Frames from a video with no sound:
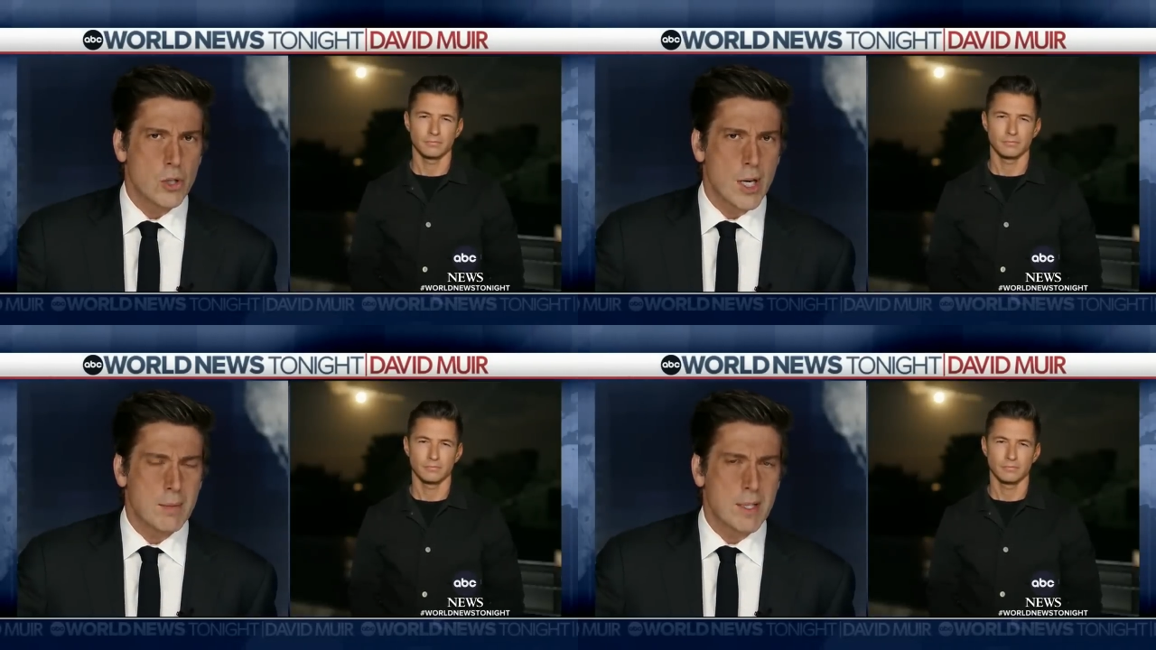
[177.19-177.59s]

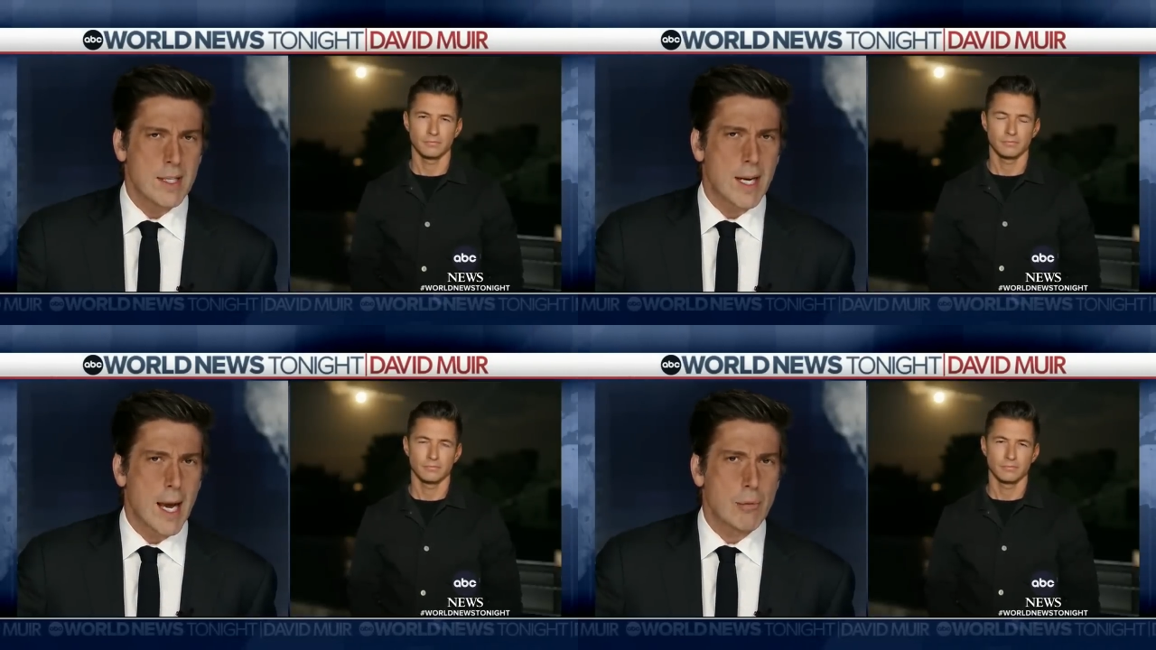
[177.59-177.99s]
Speaker 1: And James,
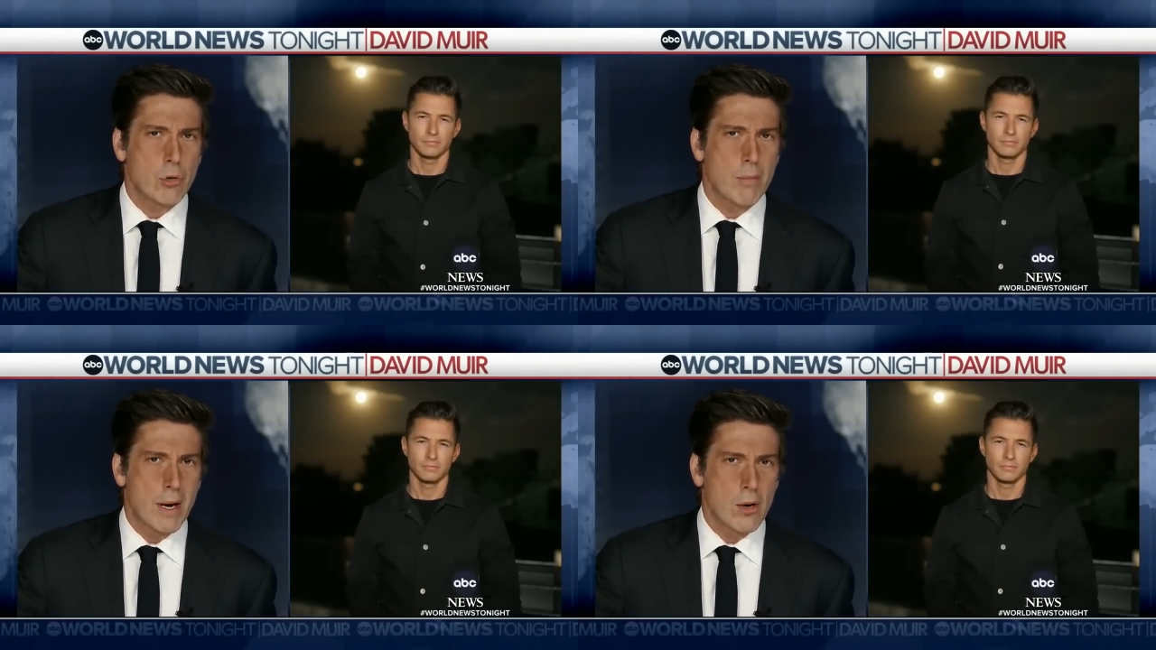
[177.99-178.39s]
these
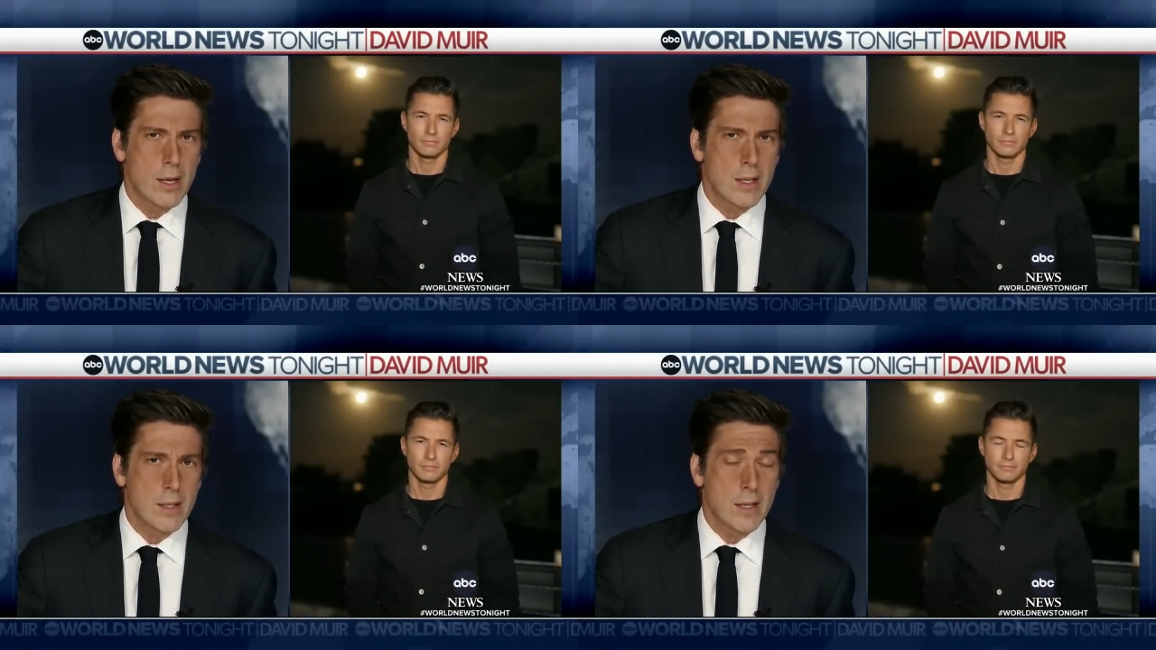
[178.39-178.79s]
captured
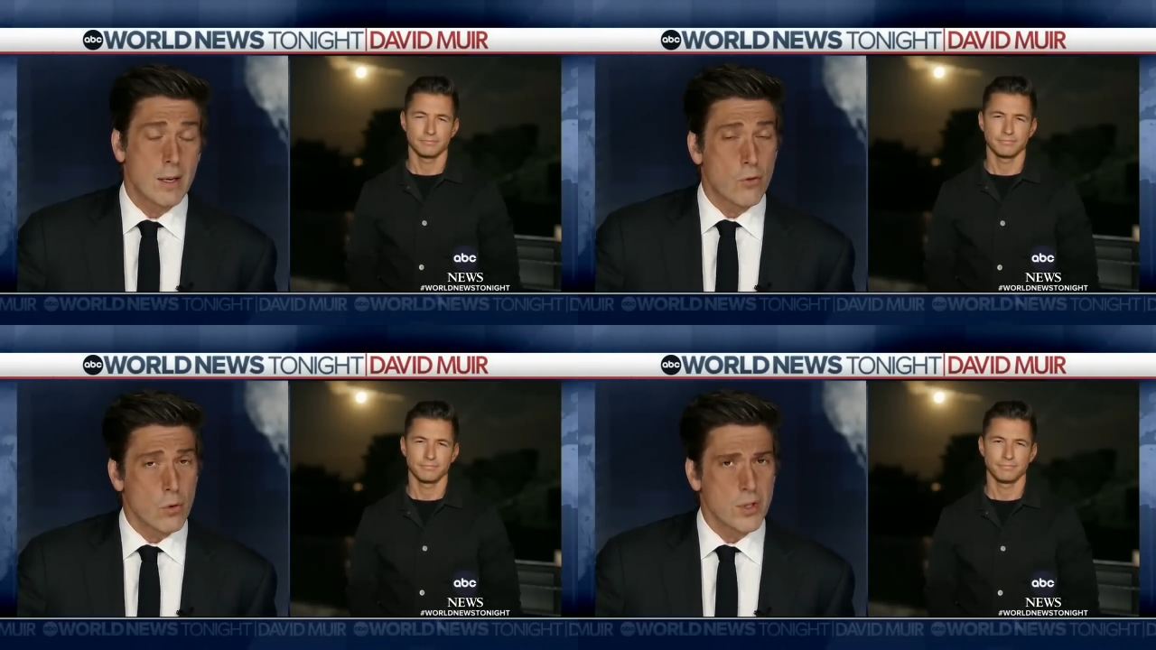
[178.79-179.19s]
Americans,
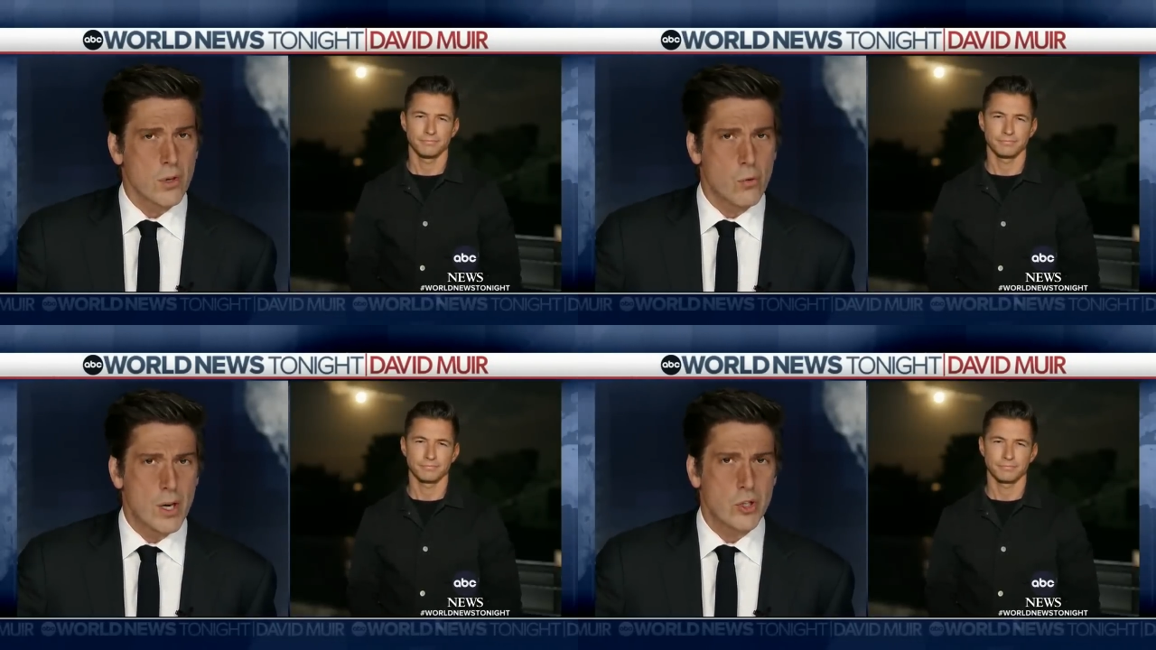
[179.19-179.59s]
and of course,
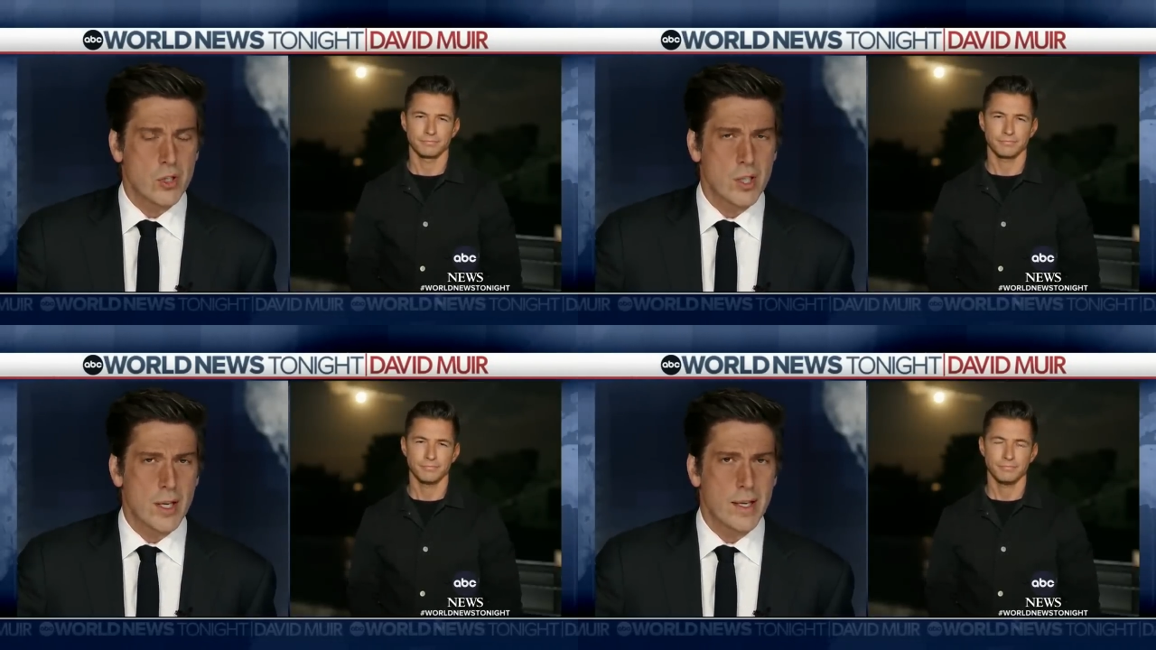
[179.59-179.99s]
the
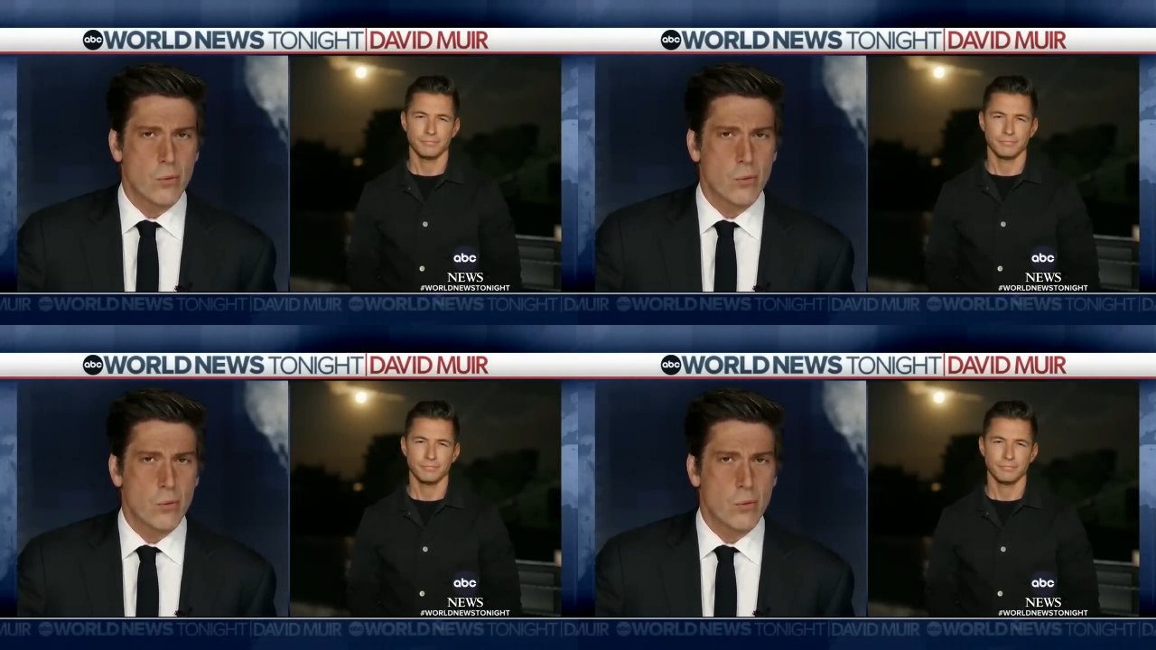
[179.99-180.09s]
question tonight